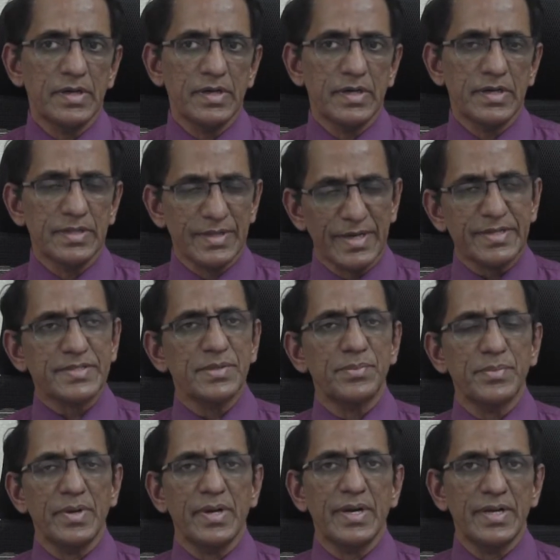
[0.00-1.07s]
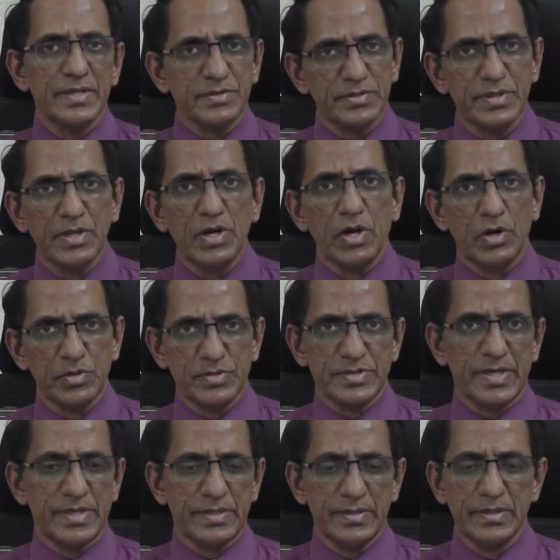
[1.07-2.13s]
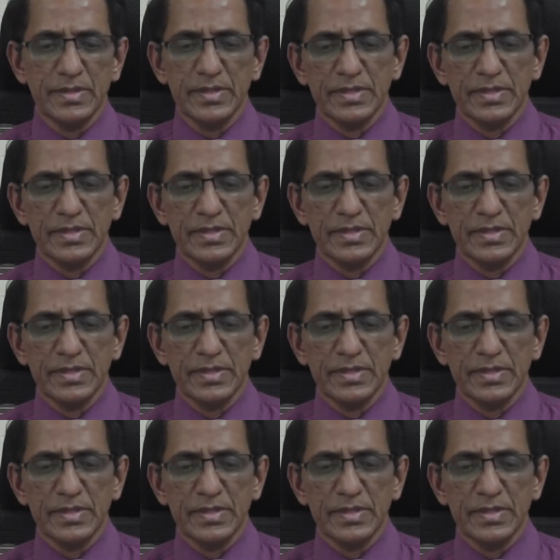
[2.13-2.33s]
uh, the rectum and to the outside.